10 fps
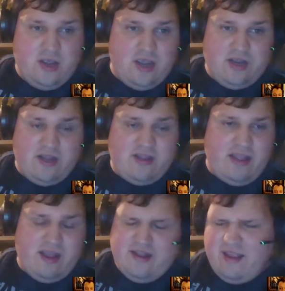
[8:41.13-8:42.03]
And
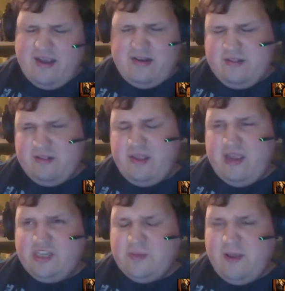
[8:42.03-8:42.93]

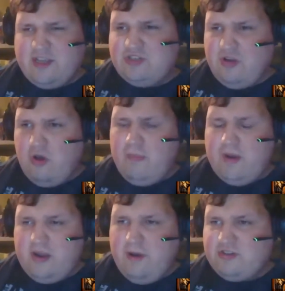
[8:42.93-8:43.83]
the eShop has so
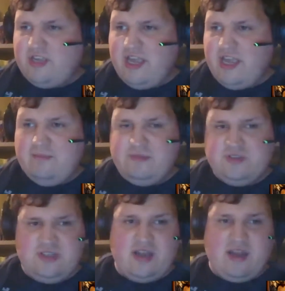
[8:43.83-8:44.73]
many puzzle
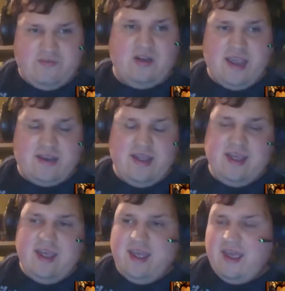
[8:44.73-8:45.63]
games that have done that.